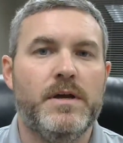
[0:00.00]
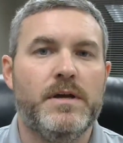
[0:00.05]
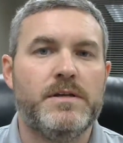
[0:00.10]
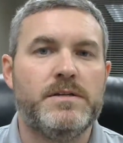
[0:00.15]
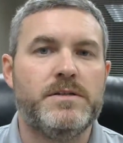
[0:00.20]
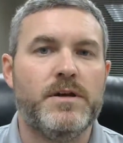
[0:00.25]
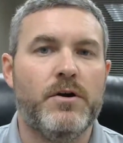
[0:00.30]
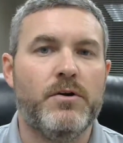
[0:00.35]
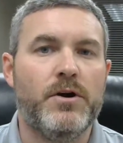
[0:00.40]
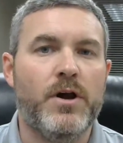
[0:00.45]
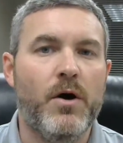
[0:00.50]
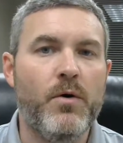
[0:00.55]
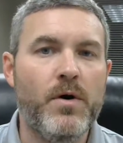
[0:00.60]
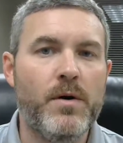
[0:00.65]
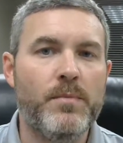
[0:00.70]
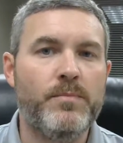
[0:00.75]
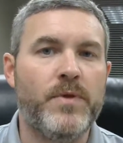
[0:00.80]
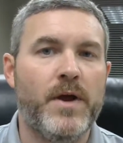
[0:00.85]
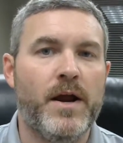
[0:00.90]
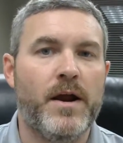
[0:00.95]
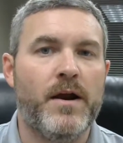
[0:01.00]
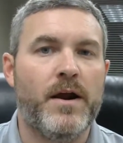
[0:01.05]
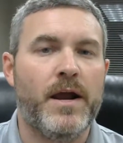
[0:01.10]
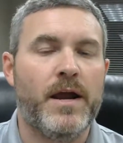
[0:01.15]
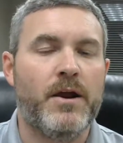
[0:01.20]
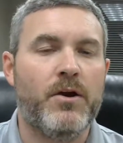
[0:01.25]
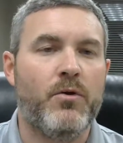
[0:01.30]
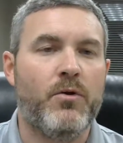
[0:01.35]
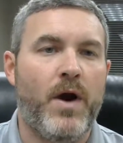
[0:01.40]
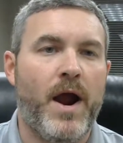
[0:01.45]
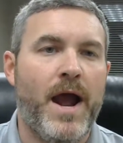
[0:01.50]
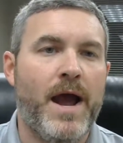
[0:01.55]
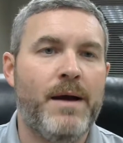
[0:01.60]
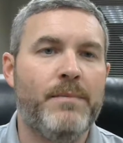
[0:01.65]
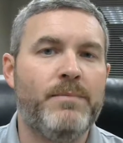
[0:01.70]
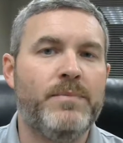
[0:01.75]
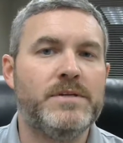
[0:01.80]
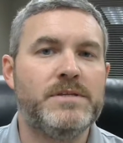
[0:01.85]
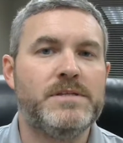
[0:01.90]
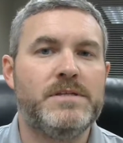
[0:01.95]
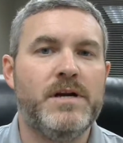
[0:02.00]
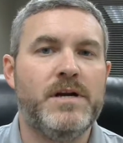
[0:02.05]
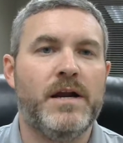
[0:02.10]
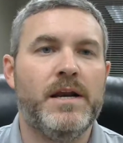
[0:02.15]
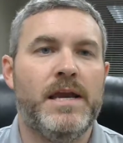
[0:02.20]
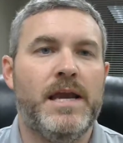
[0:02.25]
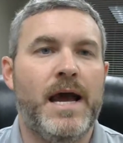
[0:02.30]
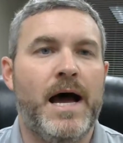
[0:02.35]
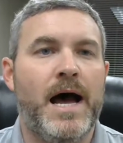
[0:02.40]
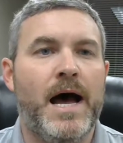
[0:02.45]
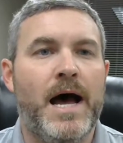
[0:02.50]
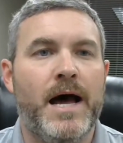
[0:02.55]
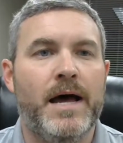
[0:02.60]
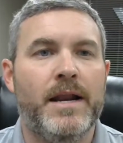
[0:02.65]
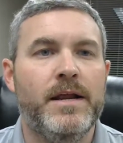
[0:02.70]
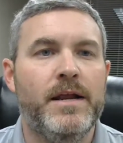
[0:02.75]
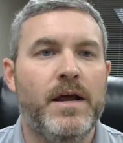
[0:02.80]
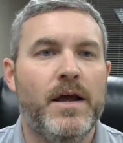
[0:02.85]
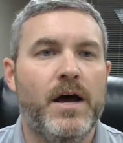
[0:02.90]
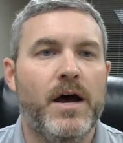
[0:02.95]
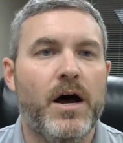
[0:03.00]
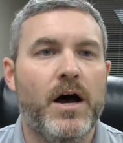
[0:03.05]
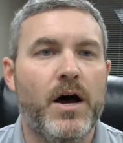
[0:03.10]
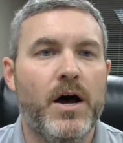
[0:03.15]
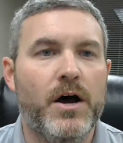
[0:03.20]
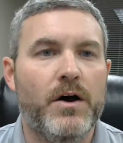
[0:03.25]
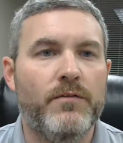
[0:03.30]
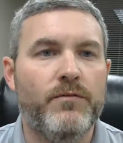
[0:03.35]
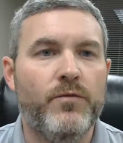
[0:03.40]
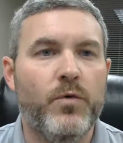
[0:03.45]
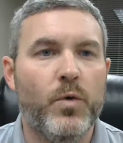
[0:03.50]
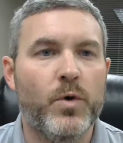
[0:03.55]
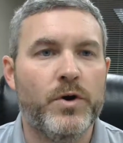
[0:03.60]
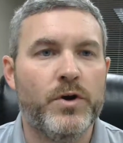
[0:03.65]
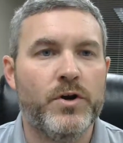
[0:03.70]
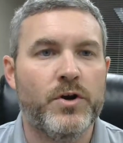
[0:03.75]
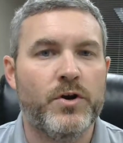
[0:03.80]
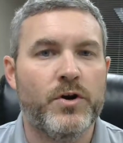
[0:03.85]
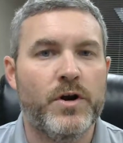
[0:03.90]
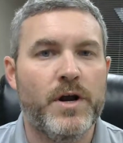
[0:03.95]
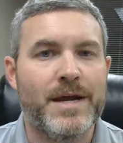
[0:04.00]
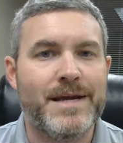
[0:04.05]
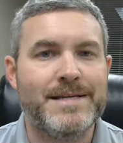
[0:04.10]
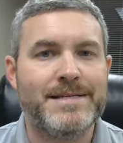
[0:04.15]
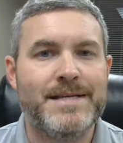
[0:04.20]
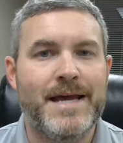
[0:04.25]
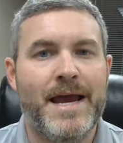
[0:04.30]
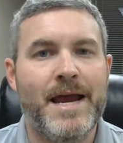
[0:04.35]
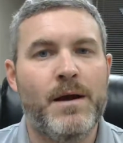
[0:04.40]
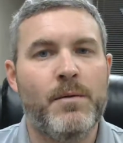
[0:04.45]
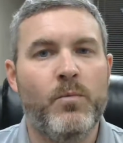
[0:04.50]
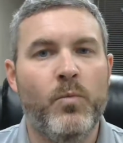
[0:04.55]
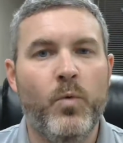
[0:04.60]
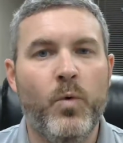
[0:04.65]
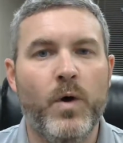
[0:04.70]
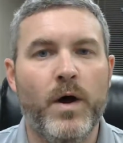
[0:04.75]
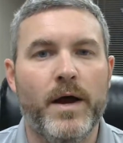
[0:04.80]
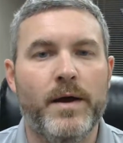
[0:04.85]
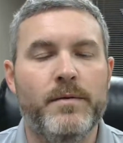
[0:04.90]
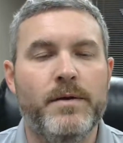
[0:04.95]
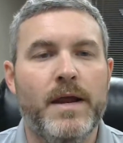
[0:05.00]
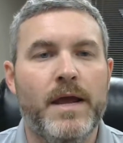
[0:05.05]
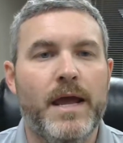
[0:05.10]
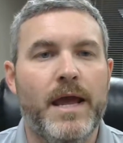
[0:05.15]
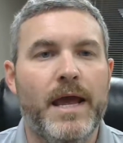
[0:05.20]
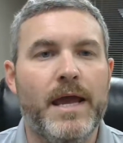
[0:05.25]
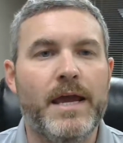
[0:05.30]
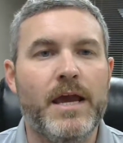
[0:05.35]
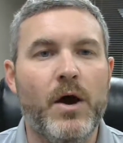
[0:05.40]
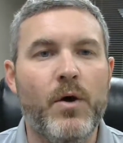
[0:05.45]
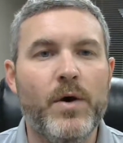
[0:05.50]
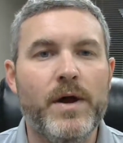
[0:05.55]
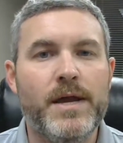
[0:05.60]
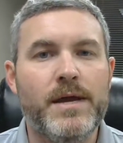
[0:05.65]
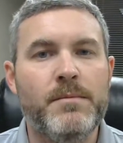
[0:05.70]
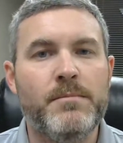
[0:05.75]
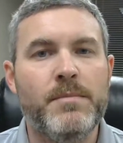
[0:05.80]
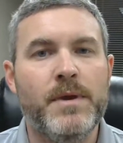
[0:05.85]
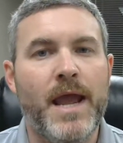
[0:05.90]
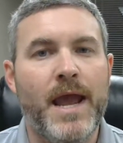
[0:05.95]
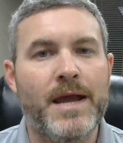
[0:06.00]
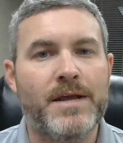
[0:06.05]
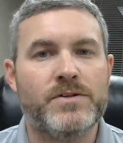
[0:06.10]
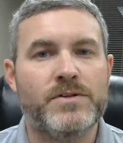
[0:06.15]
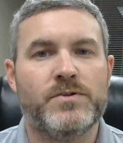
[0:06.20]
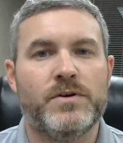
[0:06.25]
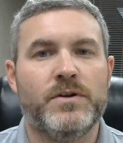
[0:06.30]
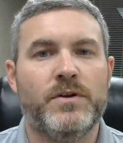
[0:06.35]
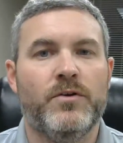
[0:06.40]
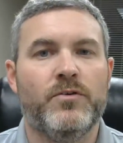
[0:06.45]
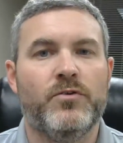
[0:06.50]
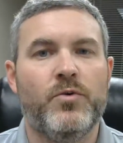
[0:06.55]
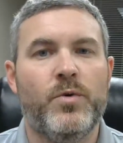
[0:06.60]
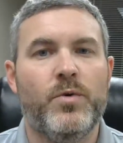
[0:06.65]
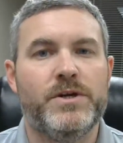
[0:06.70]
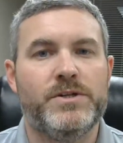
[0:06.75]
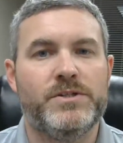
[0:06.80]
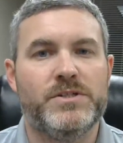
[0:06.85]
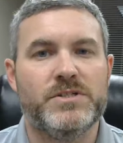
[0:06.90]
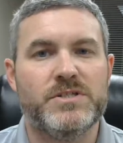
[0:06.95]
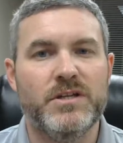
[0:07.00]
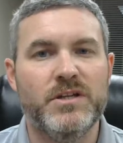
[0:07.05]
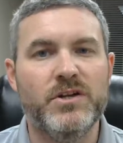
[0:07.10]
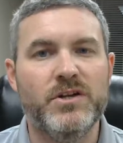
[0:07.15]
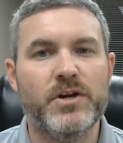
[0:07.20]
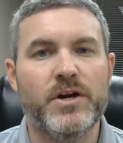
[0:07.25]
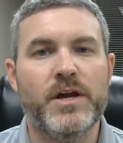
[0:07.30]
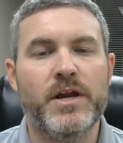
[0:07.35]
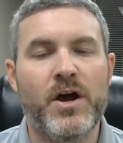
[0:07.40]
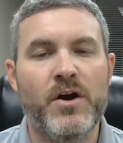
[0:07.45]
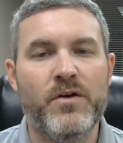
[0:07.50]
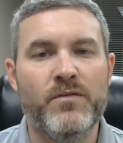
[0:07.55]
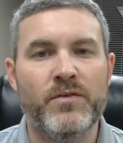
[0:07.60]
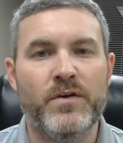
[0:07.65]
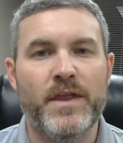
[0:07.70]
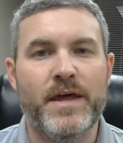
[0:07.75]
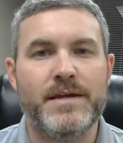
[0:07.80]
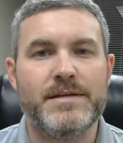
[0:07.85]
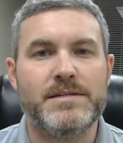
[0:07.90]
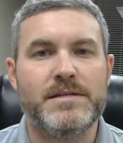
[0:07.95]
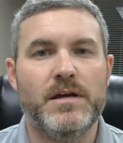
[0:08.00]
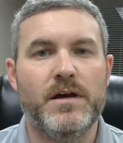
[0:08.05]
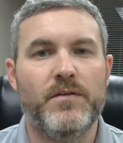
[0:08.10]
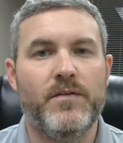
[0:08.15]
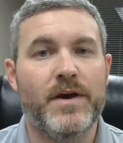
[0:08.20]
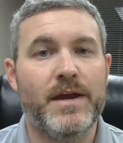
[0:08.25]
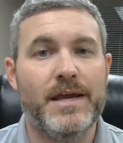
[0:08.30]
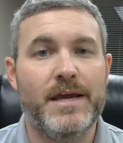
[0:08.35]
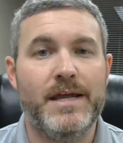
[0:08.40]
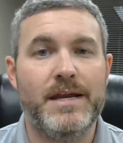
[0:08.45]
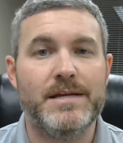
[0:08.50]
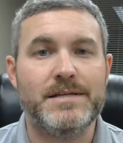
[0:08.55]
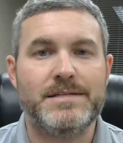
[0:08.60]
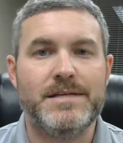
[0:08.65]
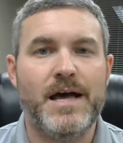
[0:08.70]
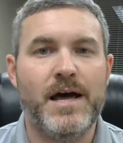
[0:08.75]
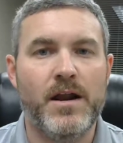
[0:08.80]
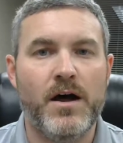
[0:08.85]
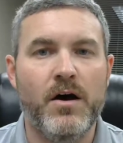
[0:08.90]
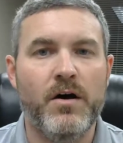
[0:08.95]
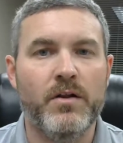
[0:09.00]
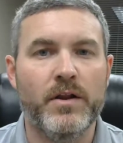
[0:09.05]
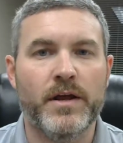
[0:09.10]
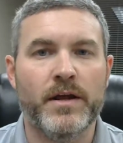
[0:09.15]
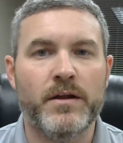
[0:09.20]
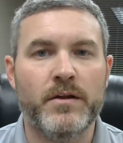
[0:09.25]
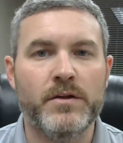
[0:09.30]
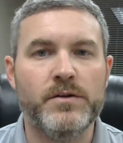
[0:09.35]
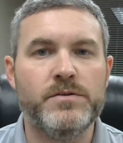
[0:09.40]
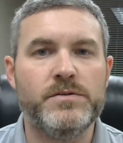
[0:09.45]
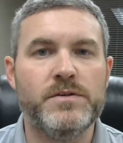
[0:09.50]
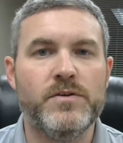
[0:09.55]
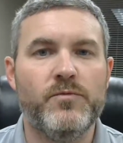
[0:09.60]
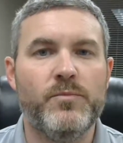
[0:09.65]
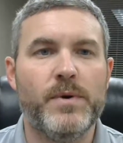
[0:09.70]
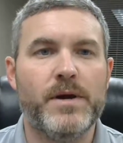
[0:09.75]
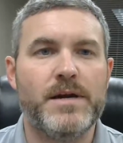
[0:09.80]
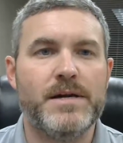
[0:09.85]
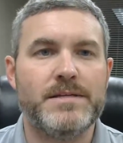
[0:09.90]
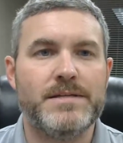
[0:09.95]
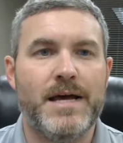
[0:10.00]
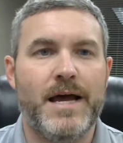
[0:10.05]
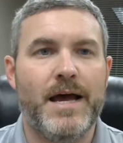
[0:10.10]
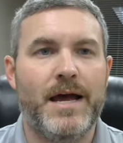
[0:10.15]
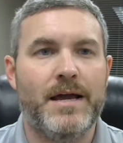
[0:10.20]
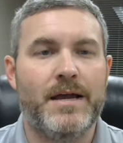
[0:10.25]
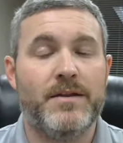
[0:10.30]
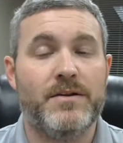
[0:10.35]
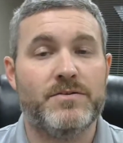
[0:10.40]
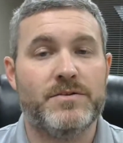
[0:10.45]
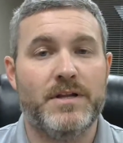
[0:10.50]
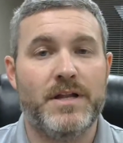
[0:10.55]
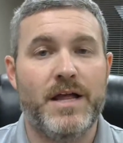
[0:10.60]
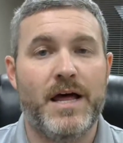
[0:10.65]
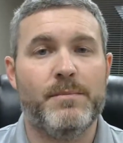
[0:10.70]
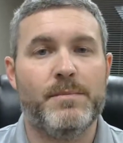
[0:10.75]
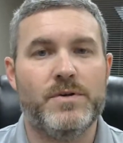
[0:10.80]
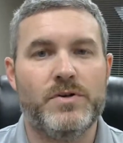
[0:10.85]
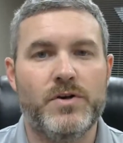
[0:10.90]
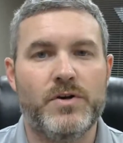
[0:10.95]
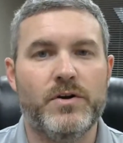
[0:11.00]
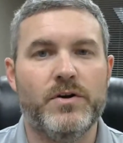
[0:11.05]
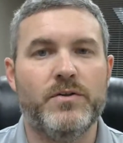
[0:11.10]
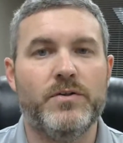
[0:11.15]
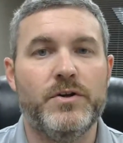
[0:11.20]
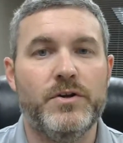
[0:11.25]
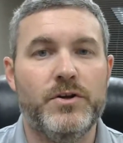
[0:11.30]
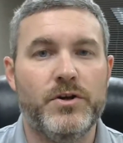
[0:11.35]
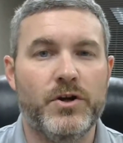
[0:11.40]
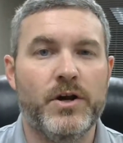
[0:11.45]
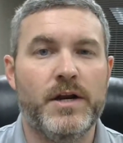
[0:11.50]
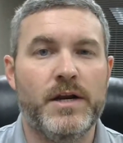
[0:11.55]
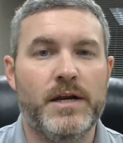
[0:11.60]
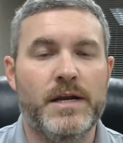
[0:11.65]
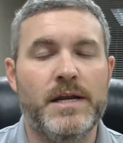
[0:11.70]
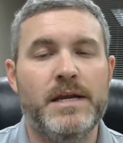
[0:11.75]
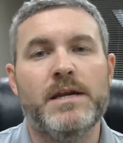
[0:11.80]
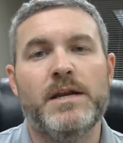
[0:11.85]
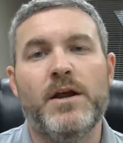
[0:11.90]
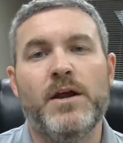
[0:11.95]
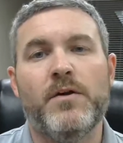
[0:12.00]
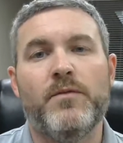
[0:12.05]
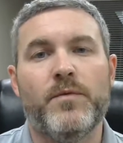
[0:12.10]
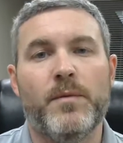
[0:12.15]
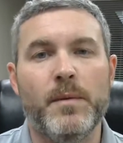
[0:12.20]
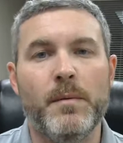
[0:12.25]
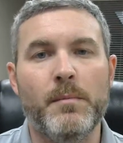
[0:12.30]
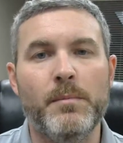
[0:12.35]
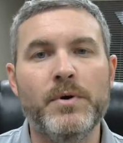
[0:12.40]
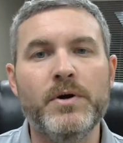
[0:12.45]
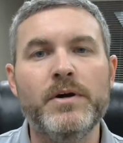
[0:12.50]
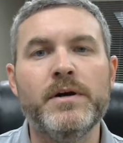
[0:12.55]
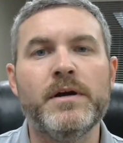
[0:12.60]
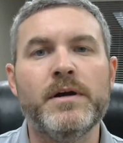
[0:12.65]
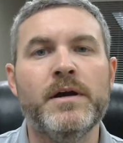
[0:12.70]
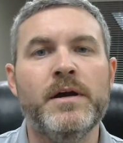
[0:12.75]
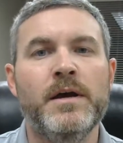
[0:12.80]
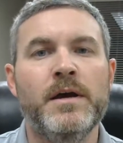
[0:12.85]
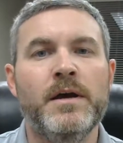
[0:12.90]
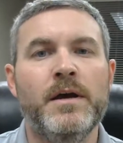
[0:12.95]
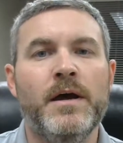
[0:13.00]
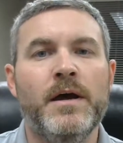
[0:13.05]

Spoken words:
So go up there and grab the study guide for your exam 1, and go ahead and be answering those questions, looking over that stuff. Again, it's not all inclusive because there's a lot of material that you're going to need to know from the book.